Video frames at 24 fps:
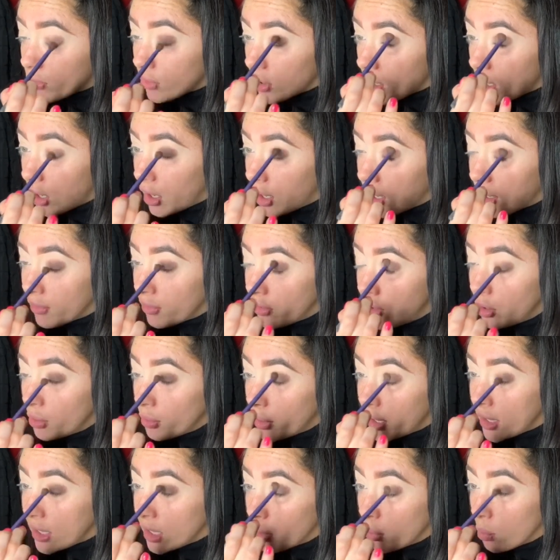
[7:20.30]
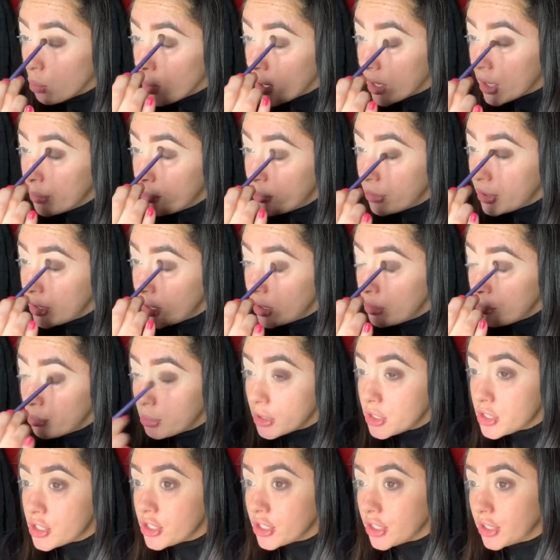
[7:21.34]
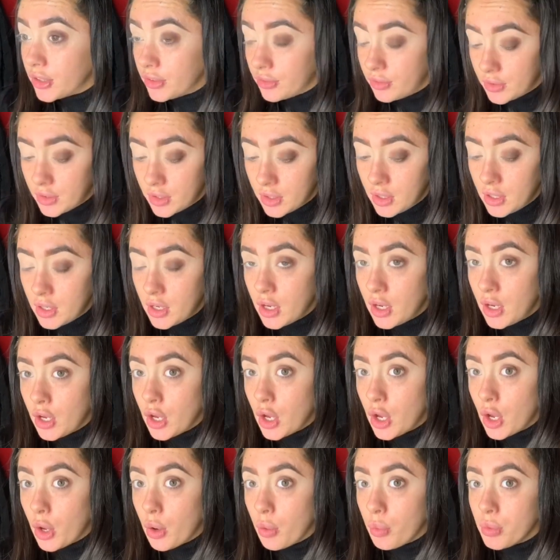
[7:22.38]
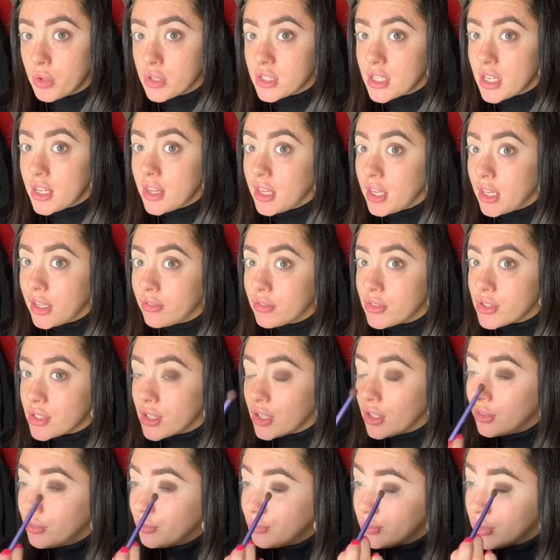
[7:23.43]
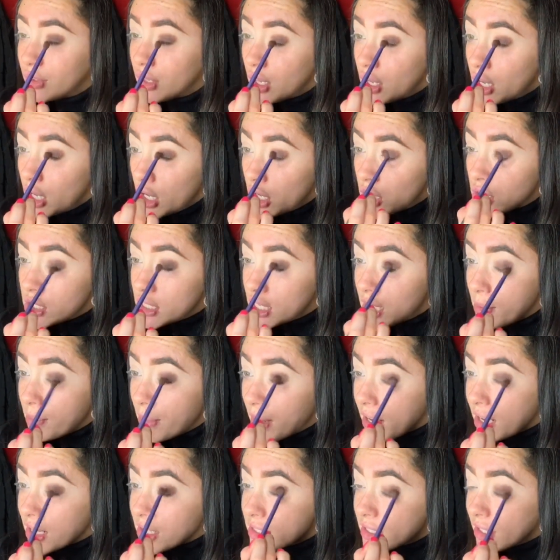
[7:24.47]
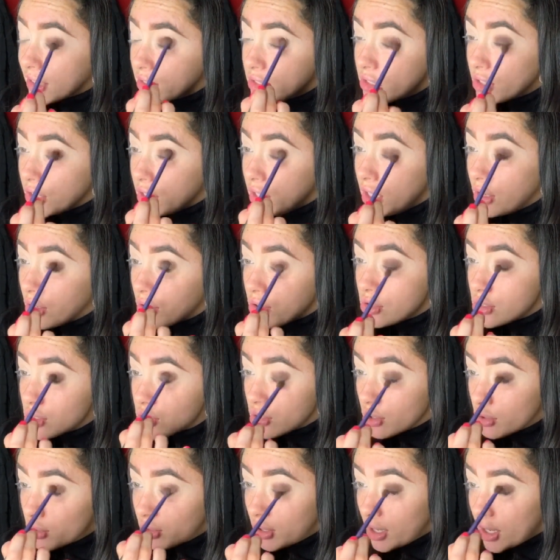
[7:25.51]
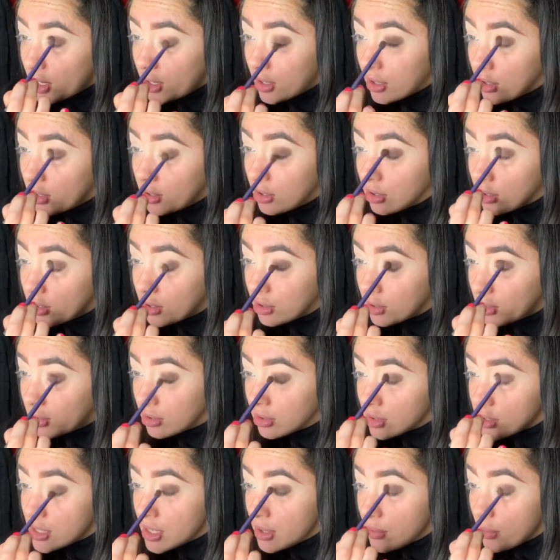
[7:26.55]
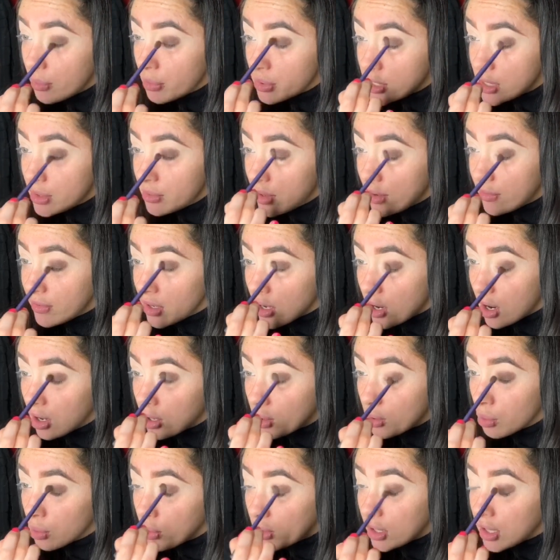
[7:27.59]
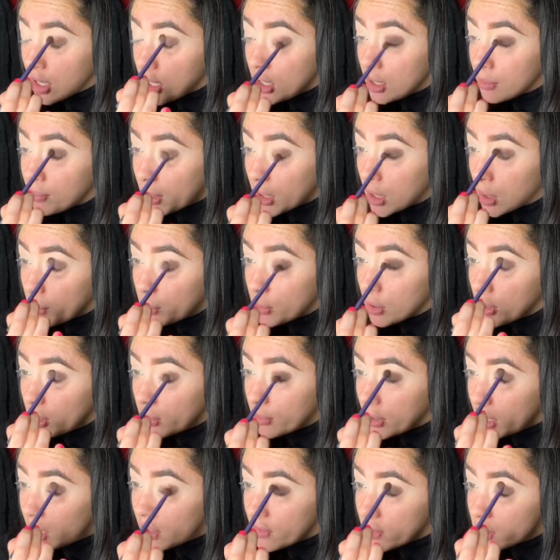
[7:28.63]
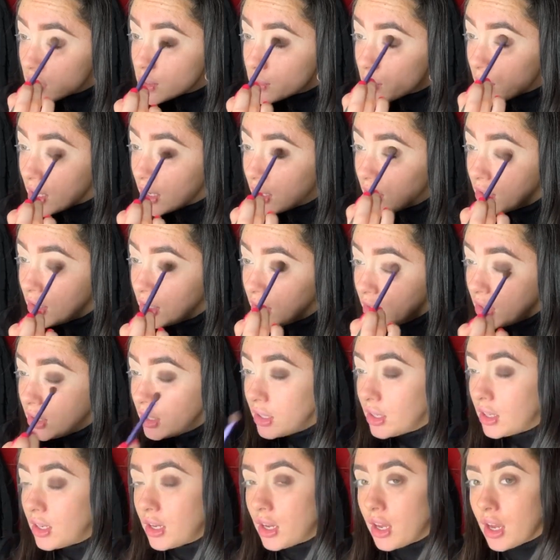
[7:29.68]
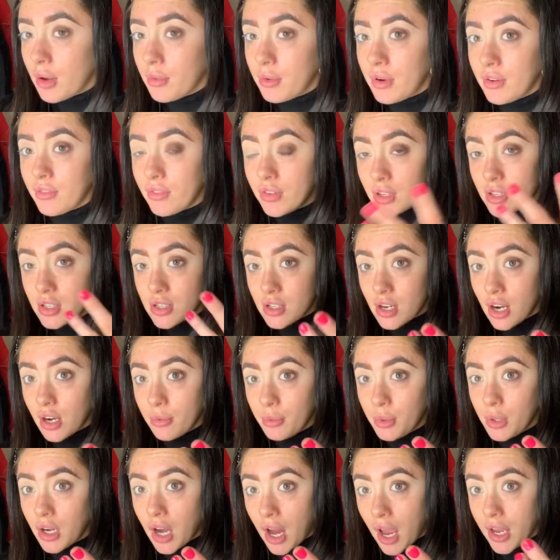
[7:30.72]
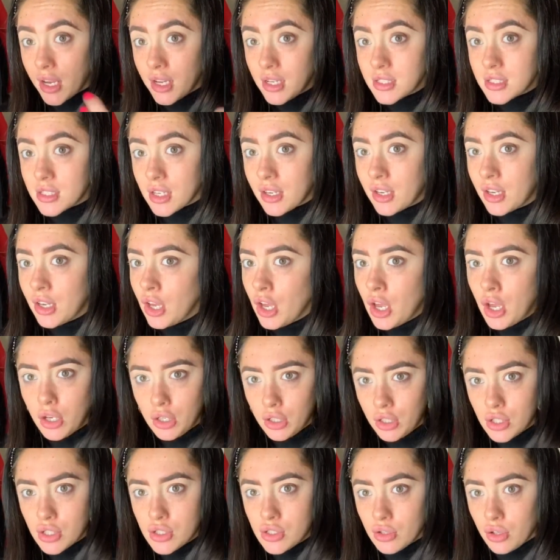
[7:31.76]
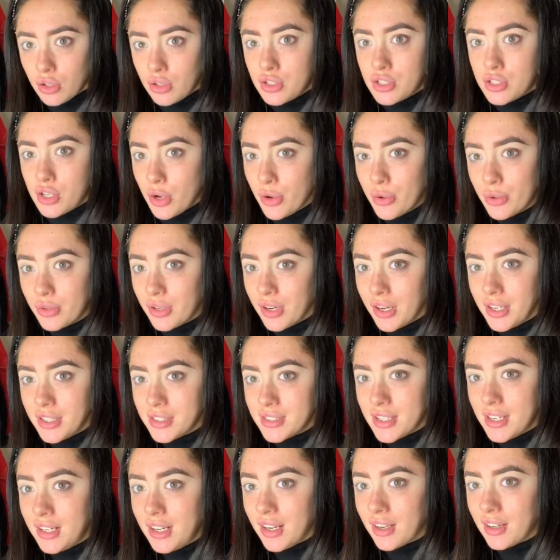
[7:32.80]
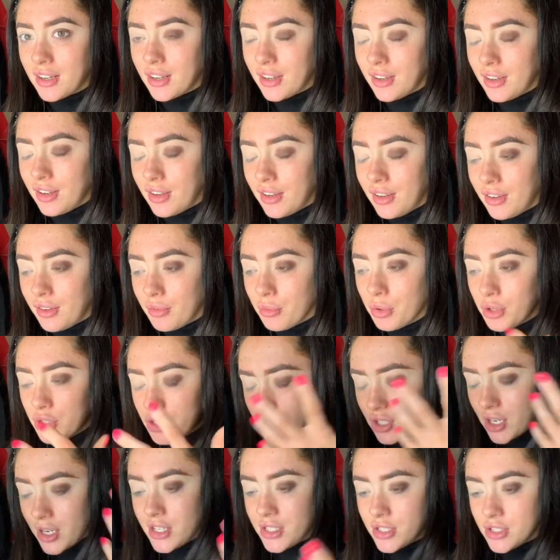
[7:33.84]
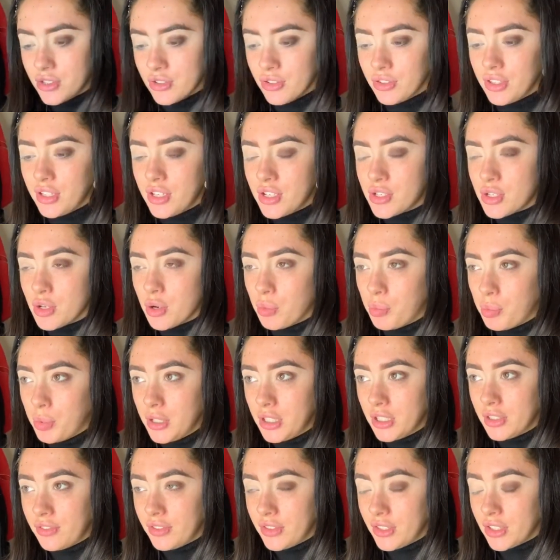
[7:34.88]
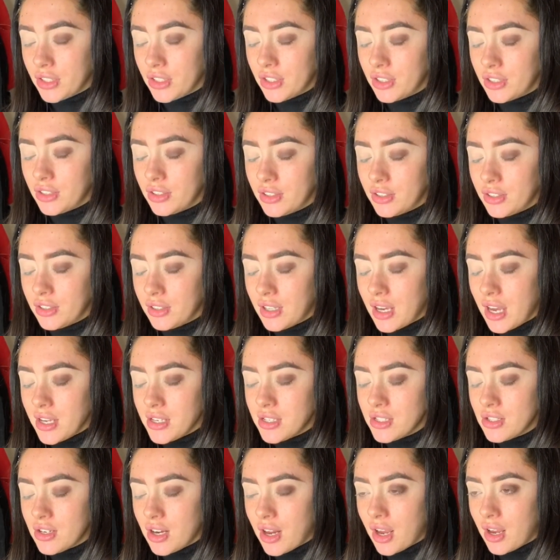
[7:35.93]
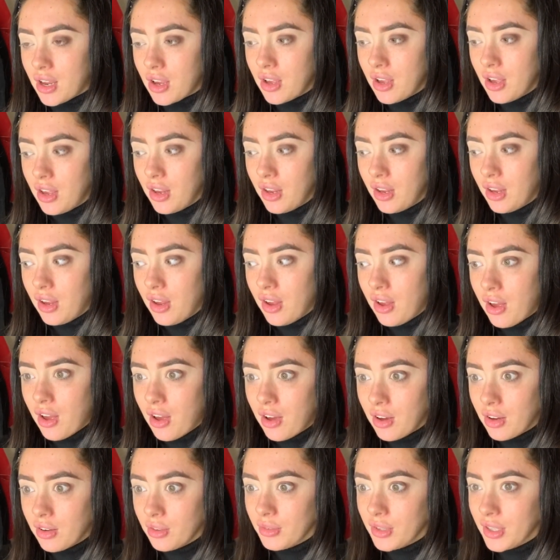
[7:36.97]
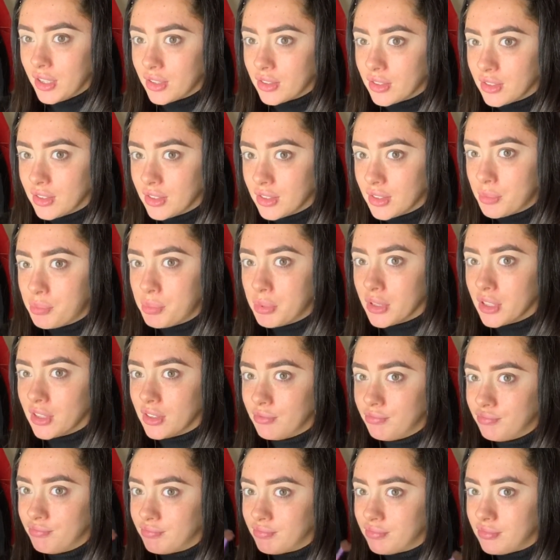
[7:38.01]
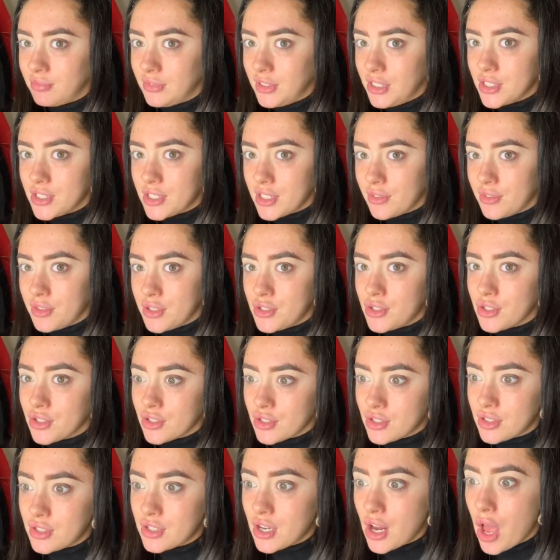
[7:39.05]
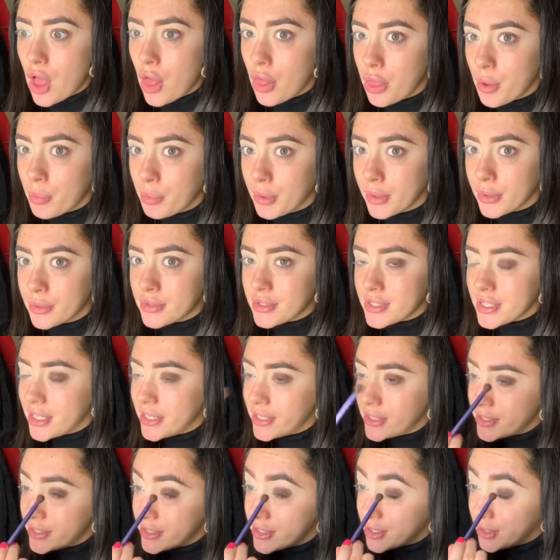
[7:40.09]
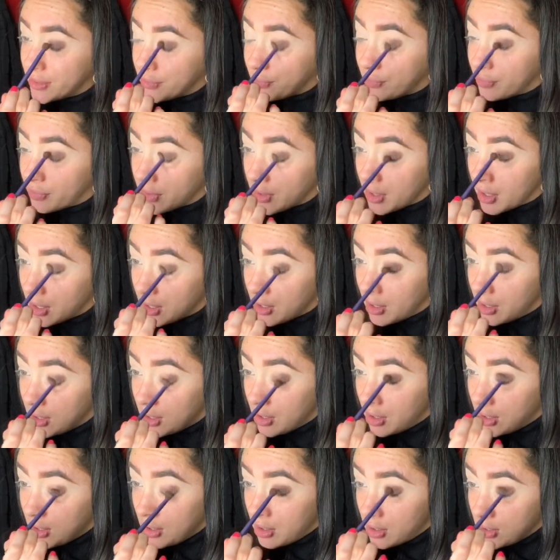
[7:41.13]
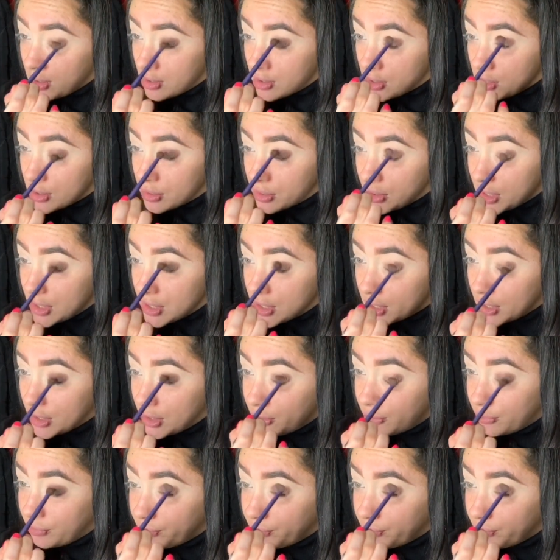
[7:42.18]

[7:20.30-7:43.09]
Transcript: I have no idea what I'm doing, but sure, we'll see the end result. Does anybody else think too? You look so like, see, see whenever you are going and getting your makeup done or whatever as well. And whenever they start with your eyes, like you just look so crazy. Like eh, once your eyes are on, you just open your, your eyes and you're like, oh my God. But you just have to trust the process. So what you do.